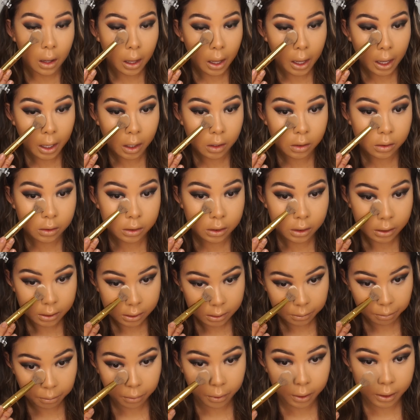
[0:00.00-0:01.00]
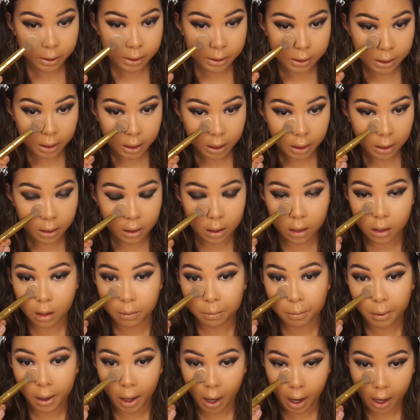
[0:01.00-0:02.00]
and just pressing the
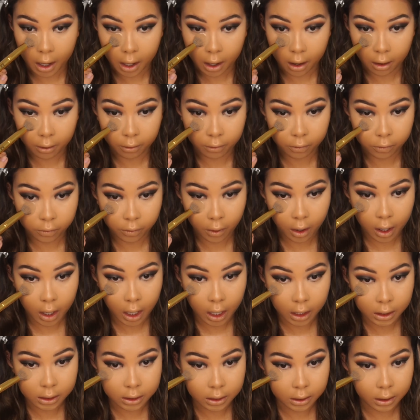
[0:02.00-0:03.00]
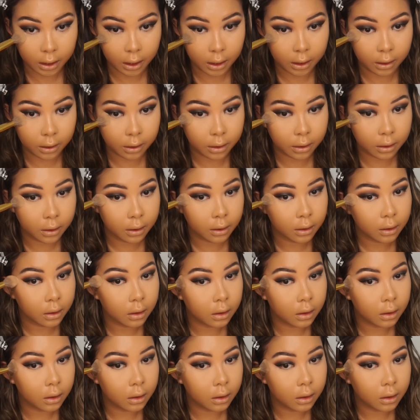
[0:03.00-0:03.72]
powder right underneath.